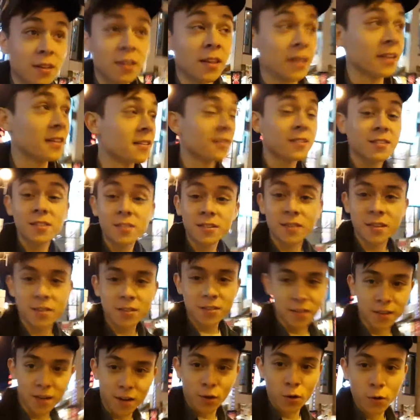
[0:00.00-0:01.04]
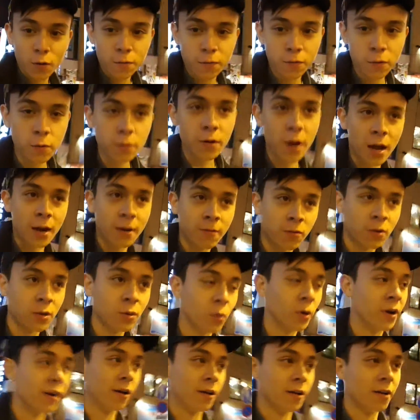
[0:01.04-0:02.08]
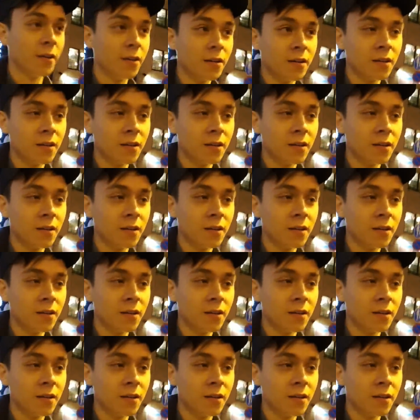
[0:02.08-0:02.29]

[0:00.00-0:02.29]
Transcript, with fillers: Like, seriously, there's like good food everywhere.